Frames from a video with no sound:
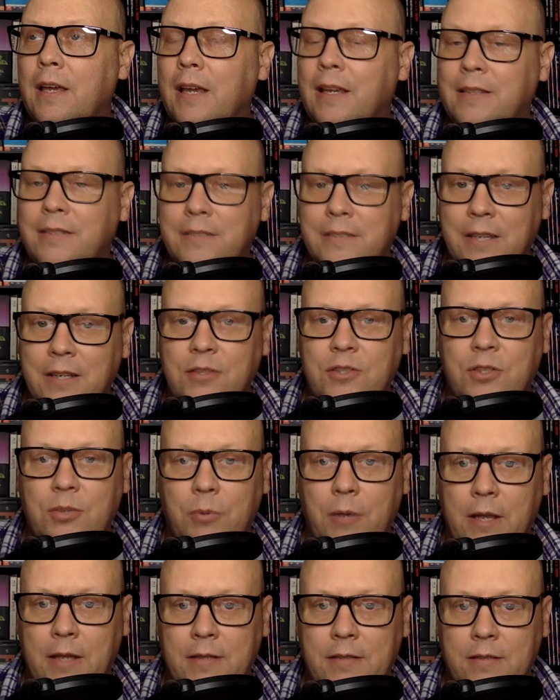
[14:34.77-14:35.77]

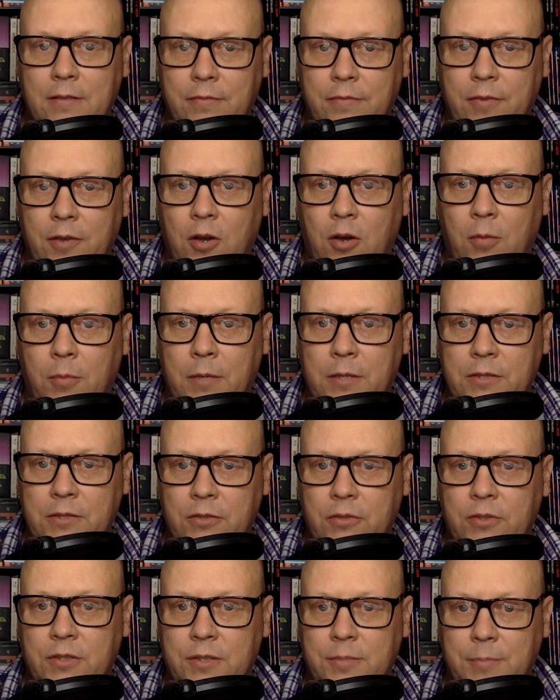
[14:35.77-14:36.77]
accentuates the film in
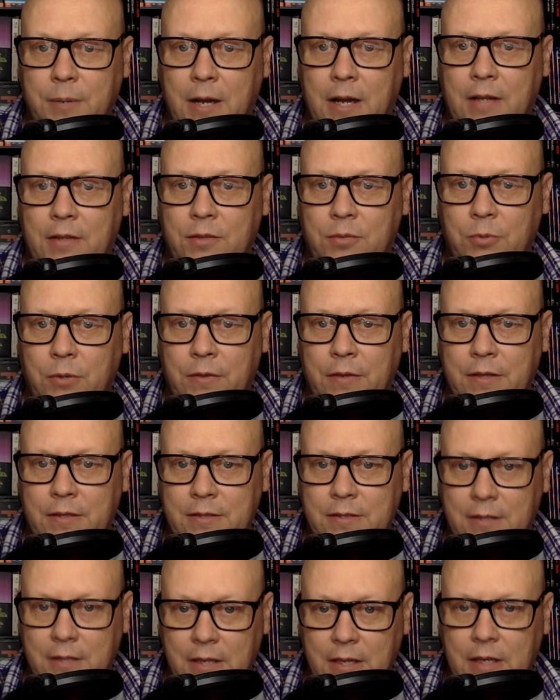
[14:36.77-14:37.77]
certain spots. When
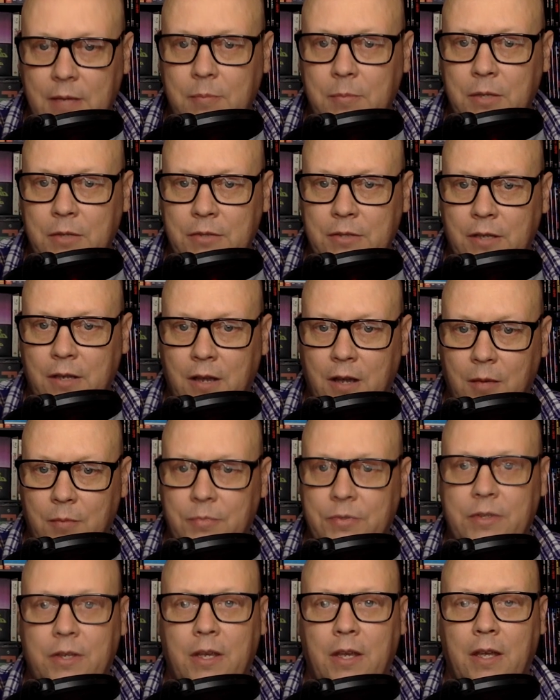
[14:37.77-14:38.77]
this theme music
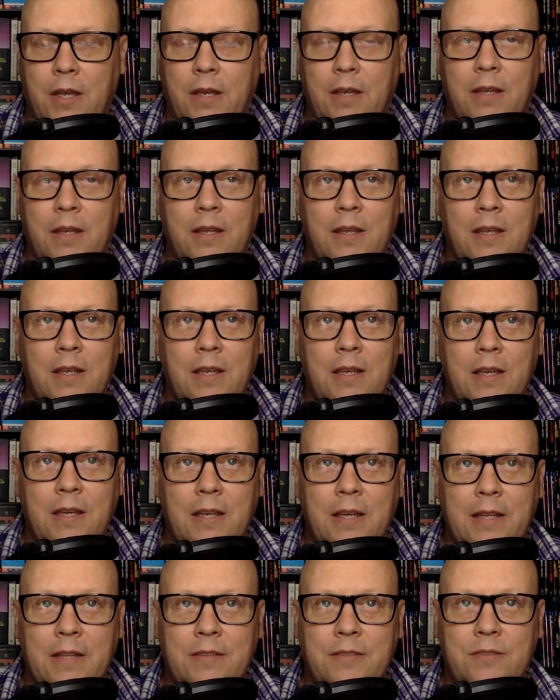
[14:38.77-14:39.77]
comes in,
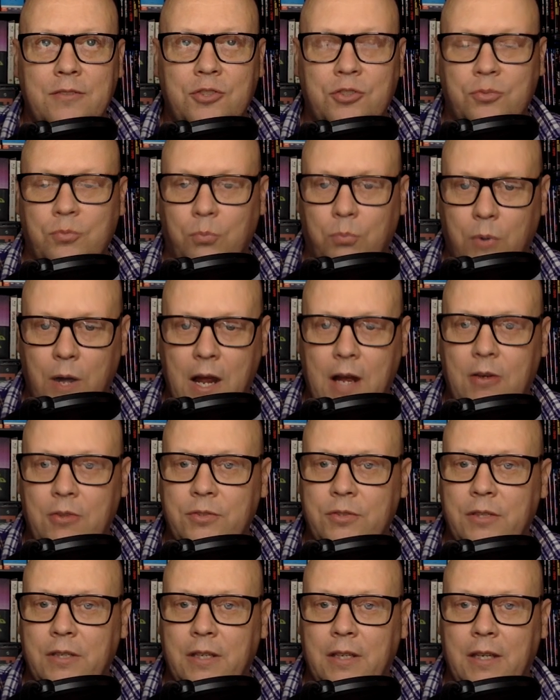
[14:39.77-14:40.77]
it's just
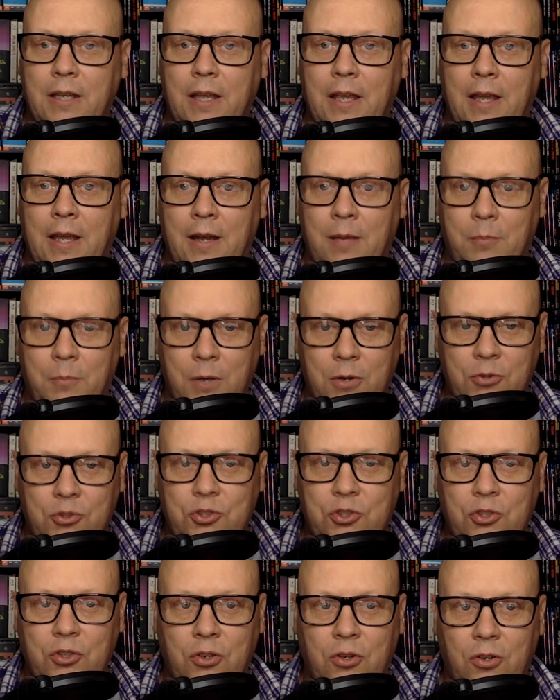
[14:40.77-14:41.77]
rousing and
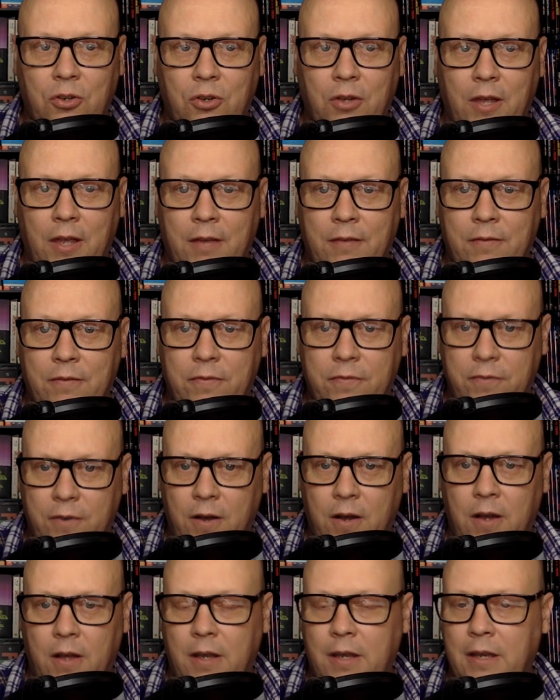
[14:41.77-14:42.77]
emotional and
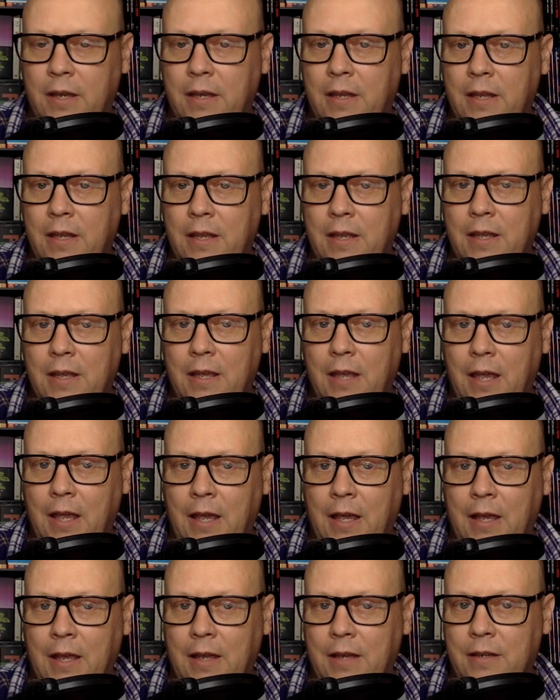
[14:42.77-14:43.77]
fun,
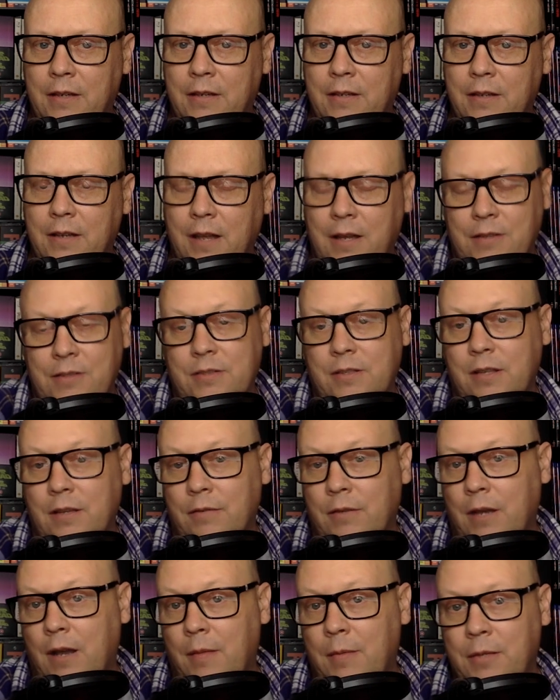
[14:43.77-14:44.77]
and I just
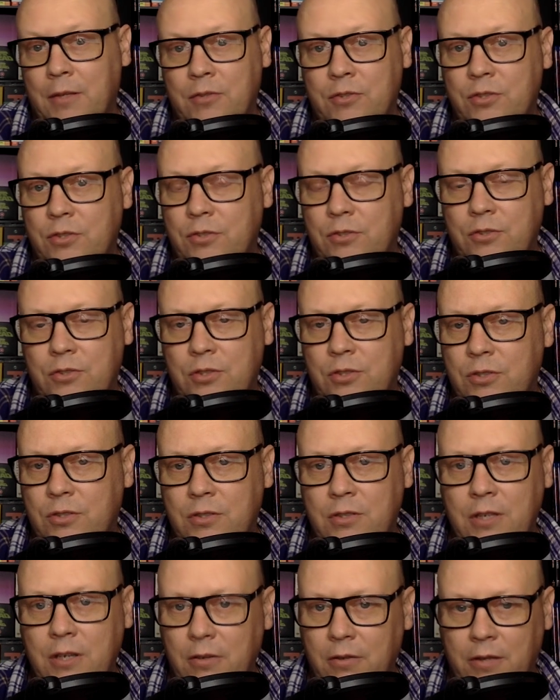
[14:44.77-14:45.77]
love it. I mean, there's just
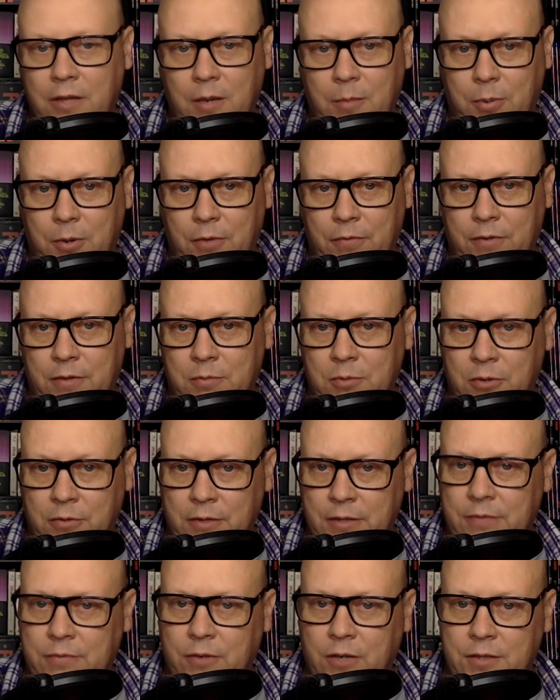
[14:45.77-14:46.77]
nearly a perfect
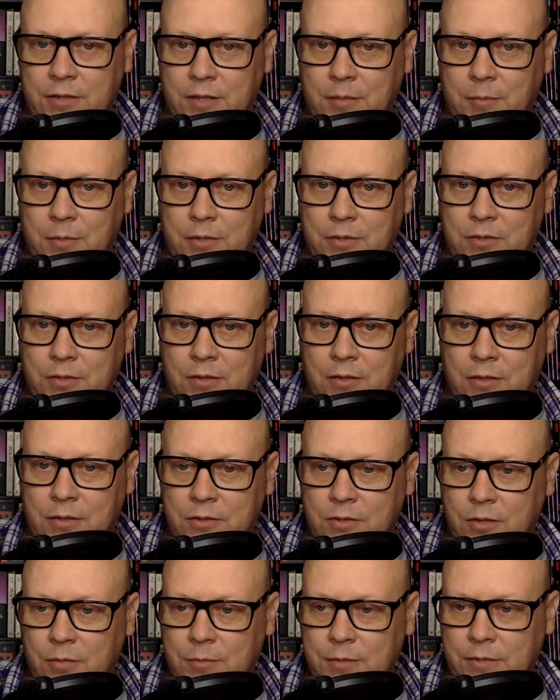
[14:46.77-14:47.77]
movie as far as I'm concerned in
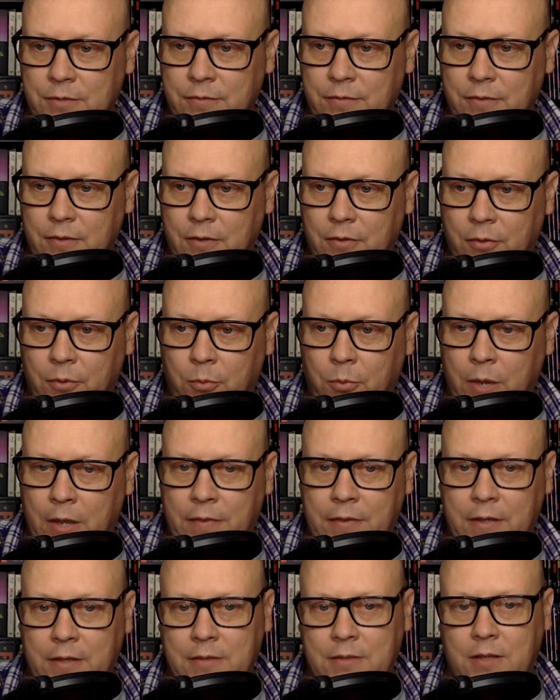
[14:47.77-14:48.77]
terms of the way
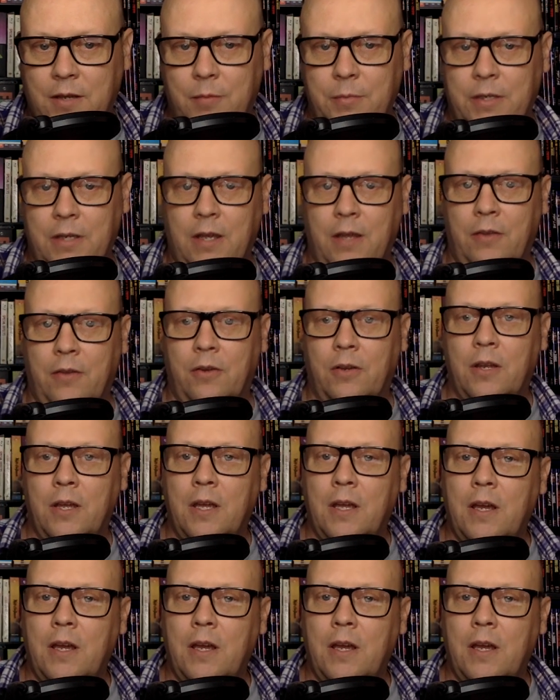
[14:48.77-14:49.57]
things come together.